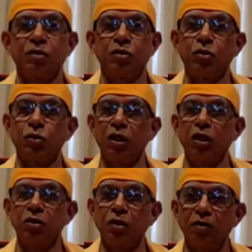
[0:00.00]
So
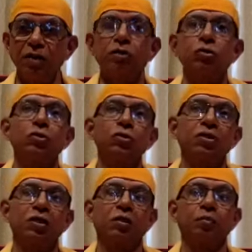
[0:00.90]
it's always good to
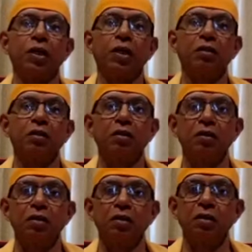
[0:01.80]
set apart
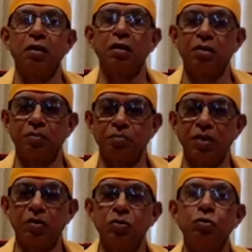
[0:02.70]
a
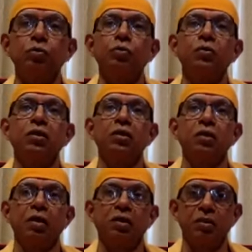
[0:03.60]
separate room
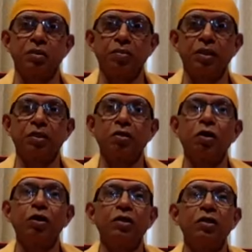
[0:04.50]
or a separate
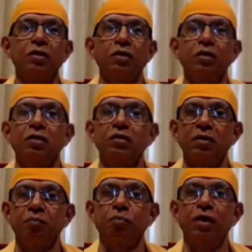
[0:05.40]
corner,
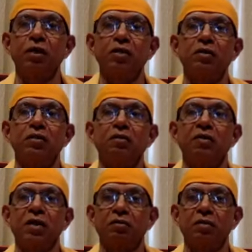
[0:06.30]
some place
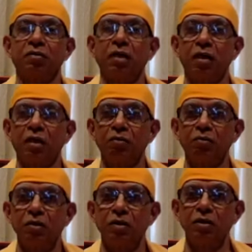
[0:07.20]
wherever we live,
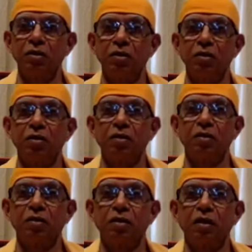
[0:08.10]

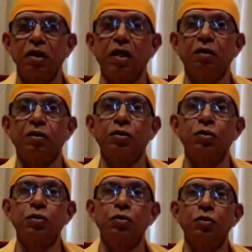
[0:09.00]
and
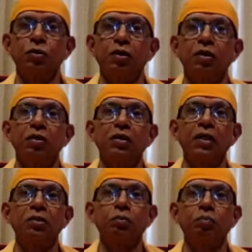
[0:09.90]
also
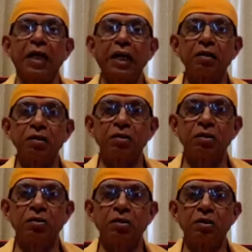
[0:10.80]
try to practice
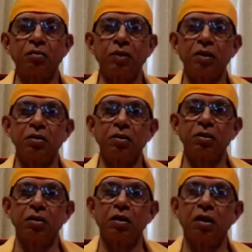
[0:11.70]
these
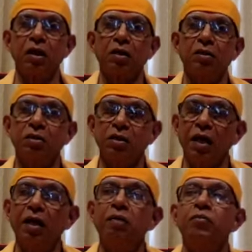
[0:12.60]
disciplines at the
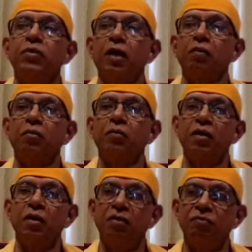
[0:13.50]
same time
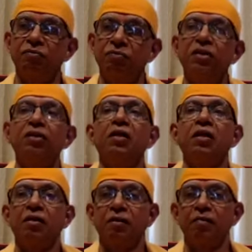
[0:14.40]
every
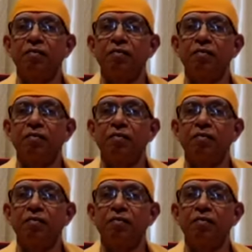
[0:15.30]
day.